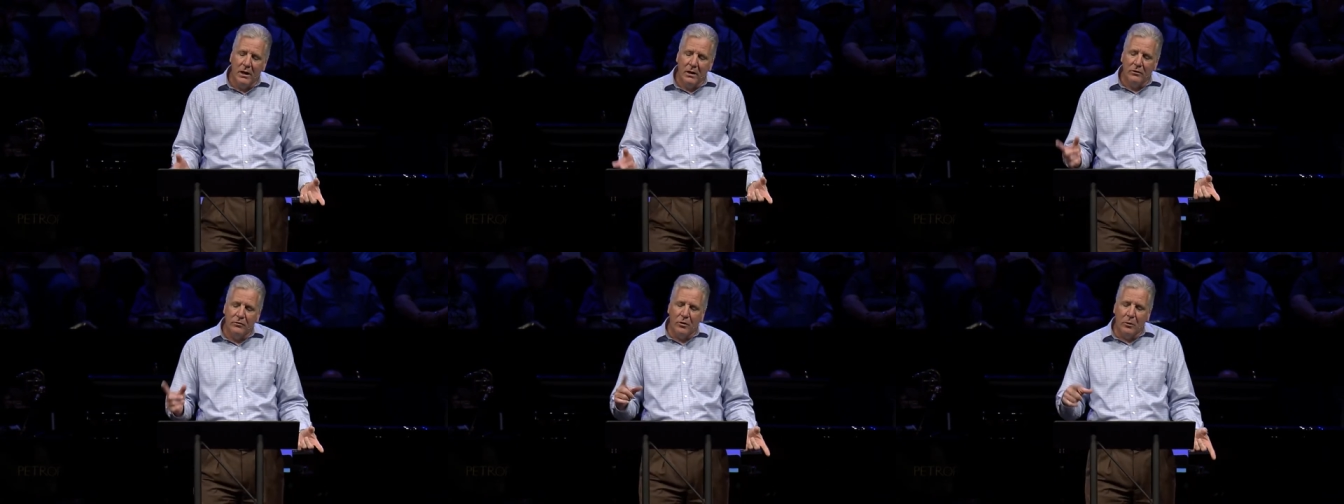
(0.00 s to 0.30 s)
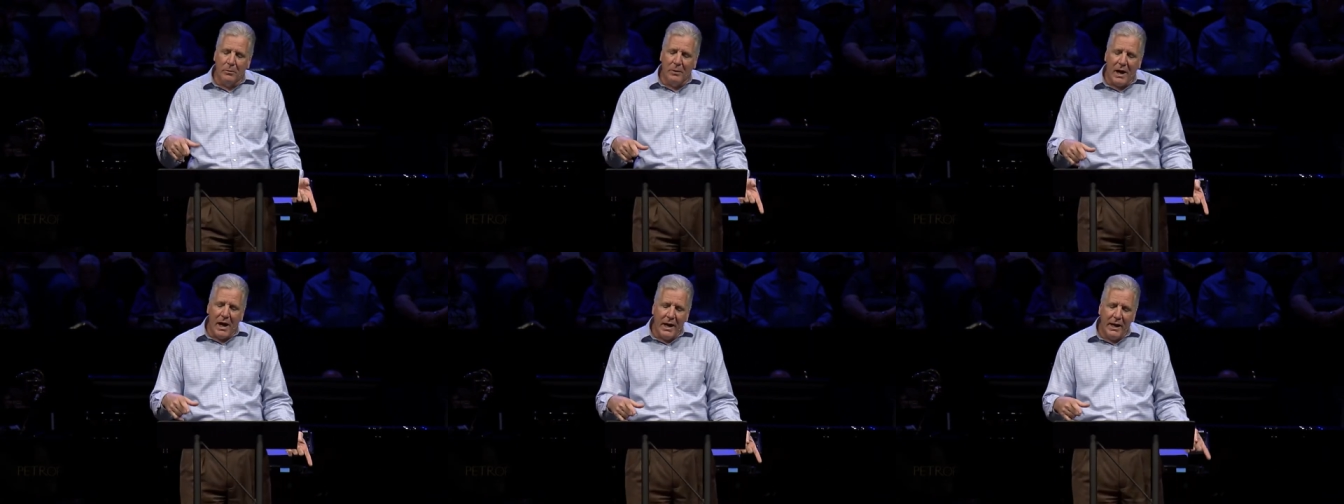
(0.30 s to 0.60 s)

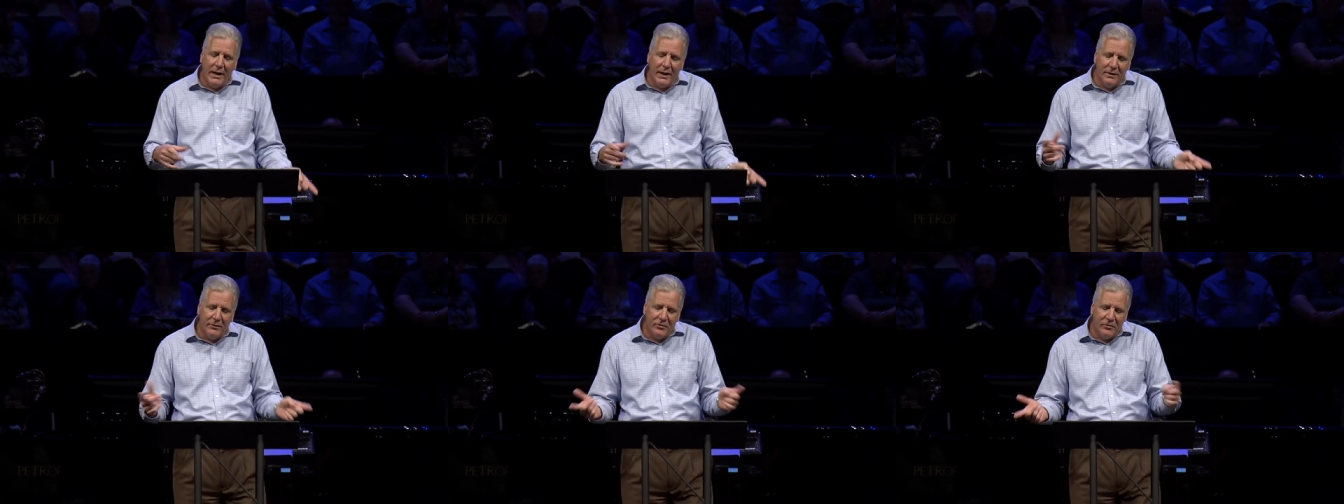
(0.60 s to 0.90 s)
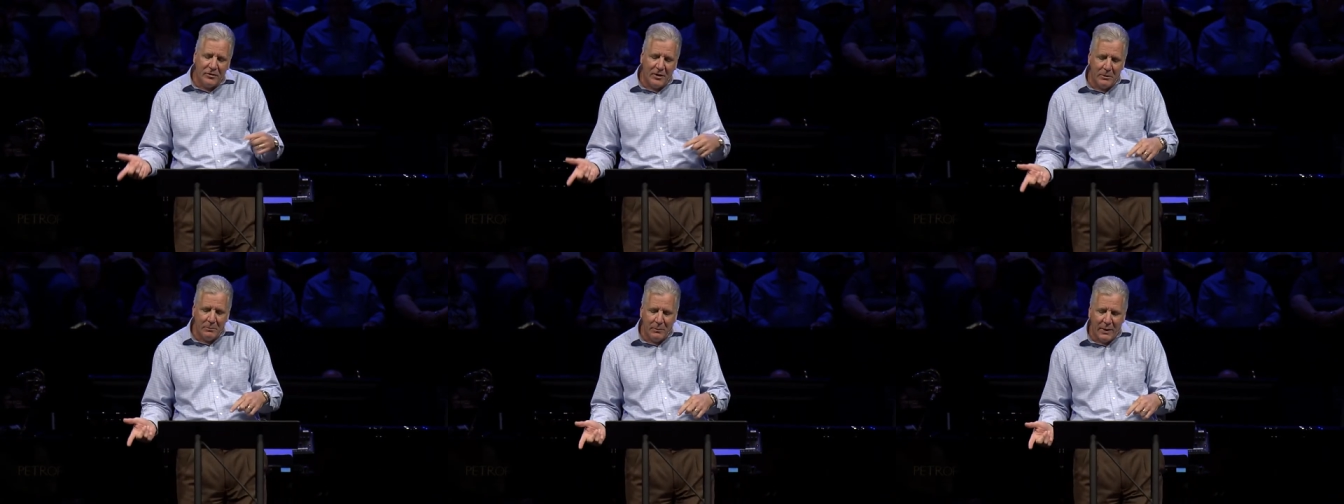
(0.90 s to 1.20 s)
Tobiah and
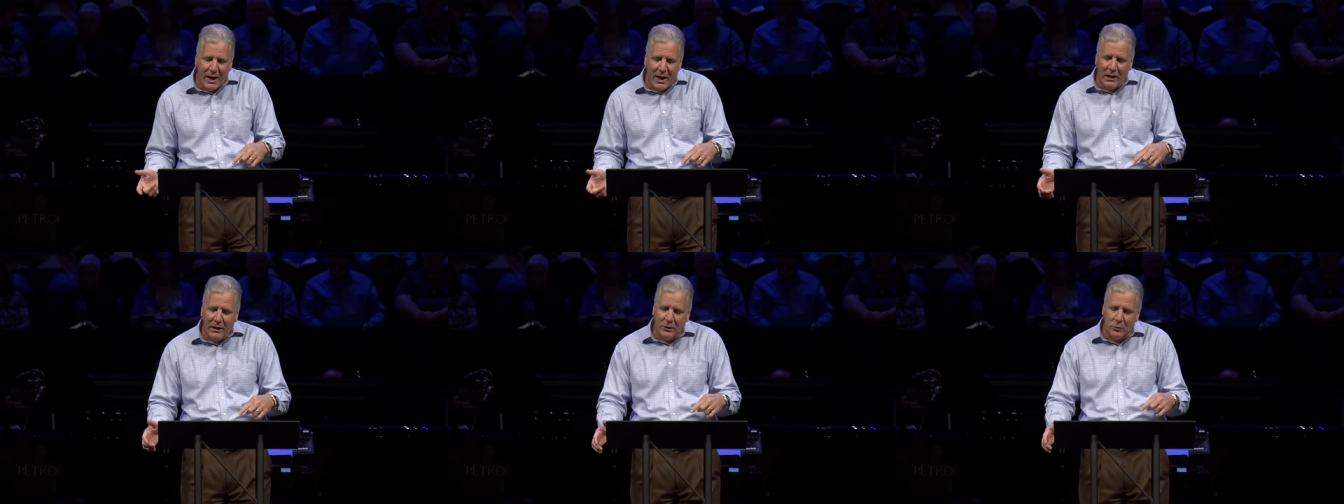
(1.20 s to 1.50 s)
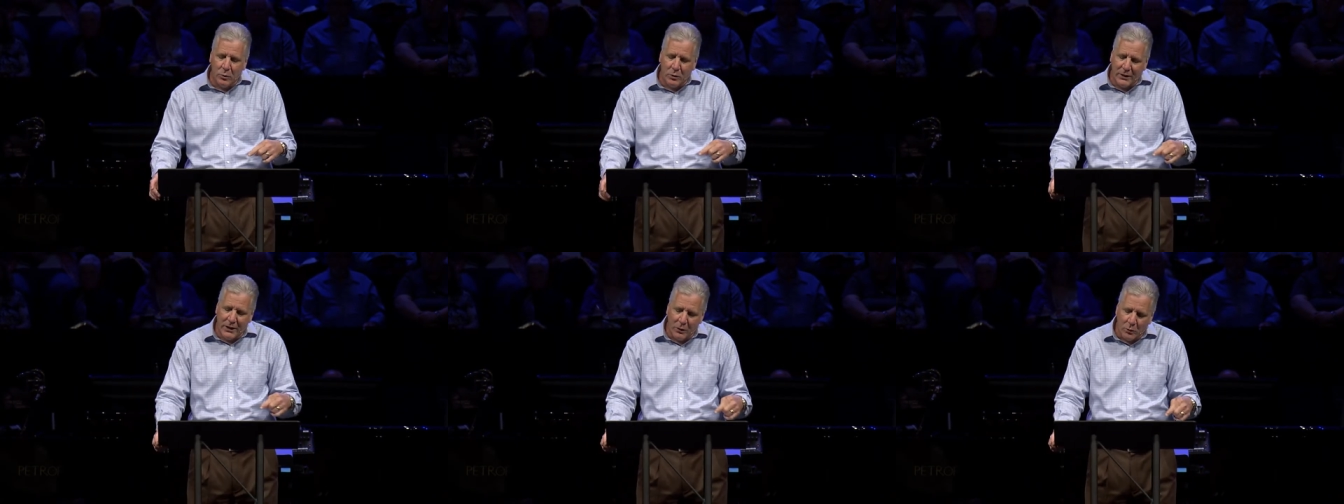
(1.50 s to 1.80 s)
Sanballat
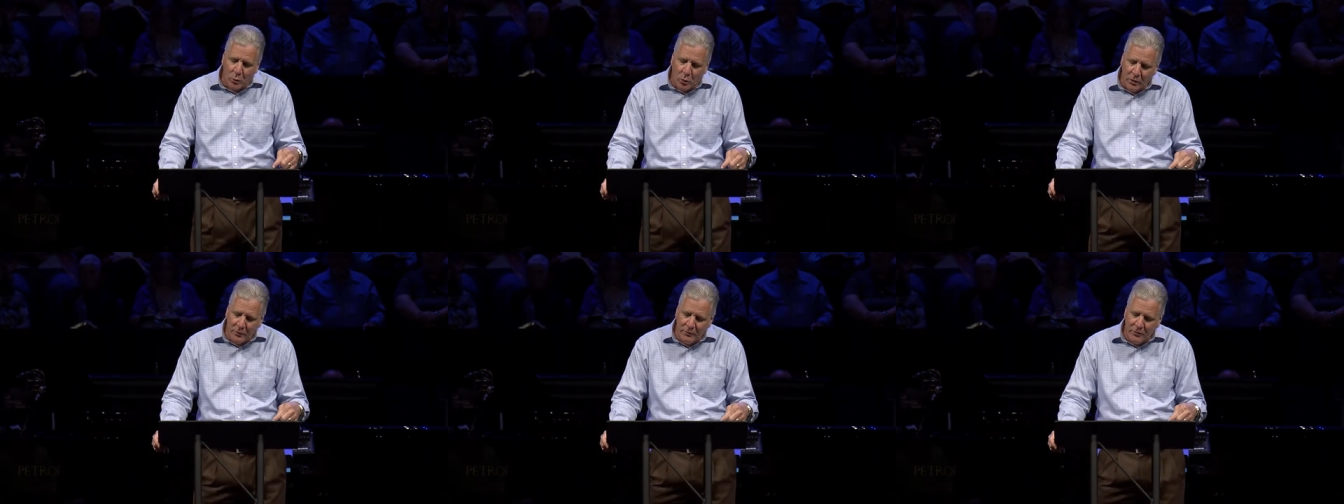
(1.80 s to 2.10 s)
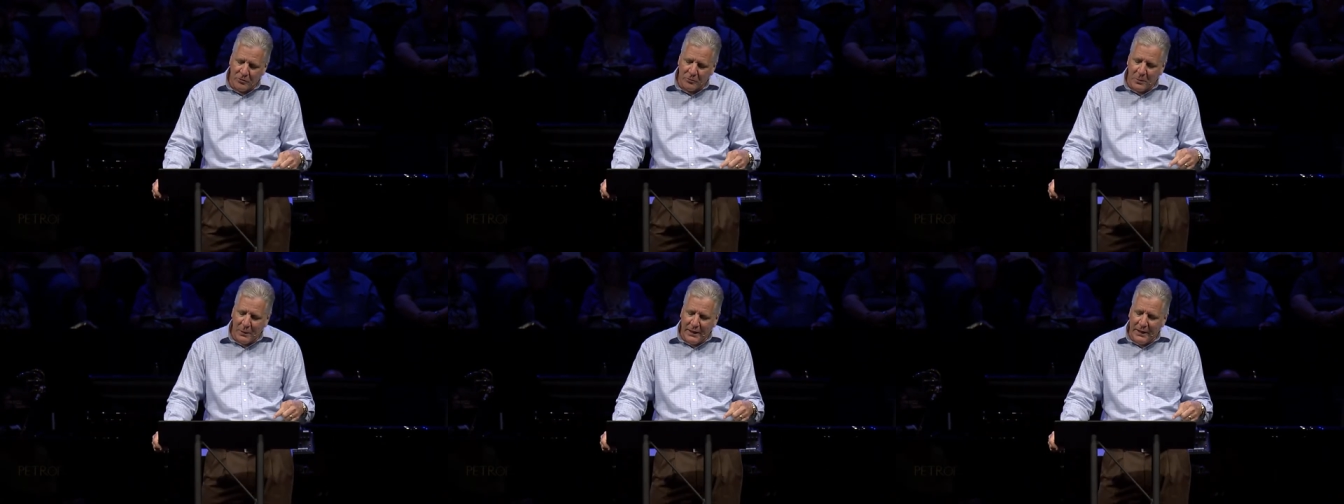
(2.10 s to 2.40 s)
would get word of
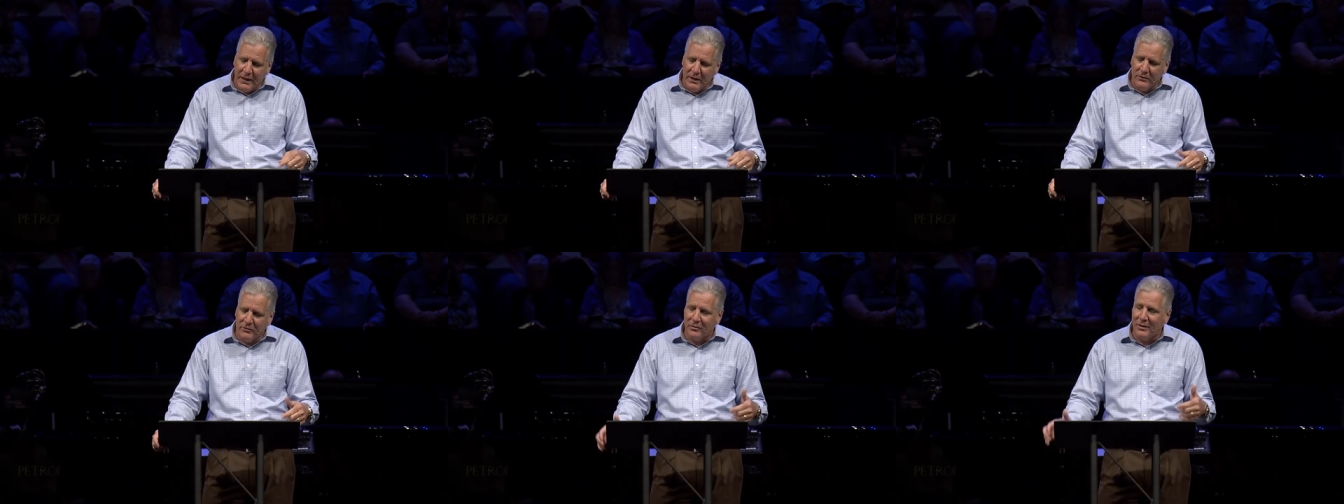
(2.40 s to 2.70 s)
his plans.